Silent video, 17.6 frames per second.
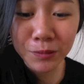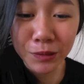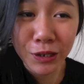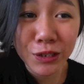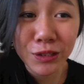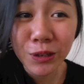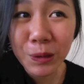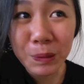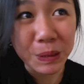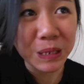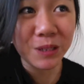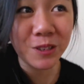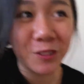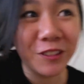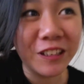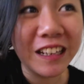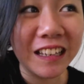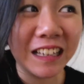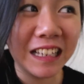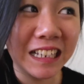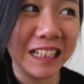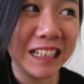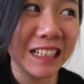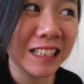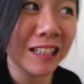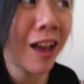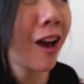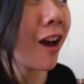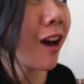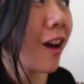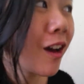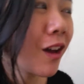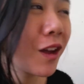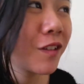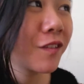because all we're doing is
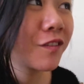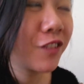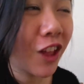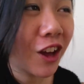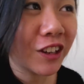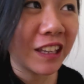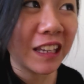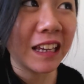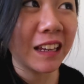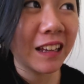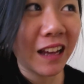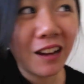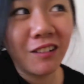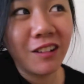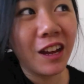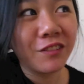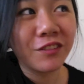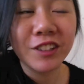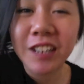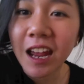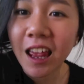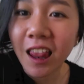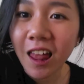vlogging our everyday